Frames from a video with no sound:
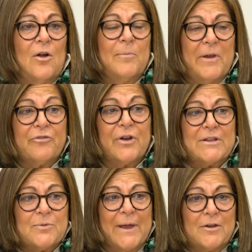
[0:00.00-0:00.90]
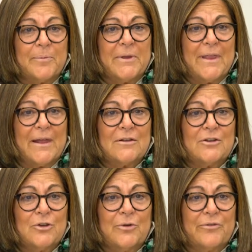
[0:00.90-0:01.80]
All my friends wound up in that
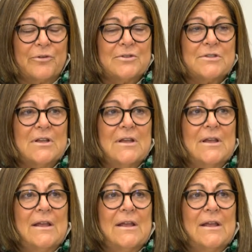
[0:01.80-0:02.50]
universe,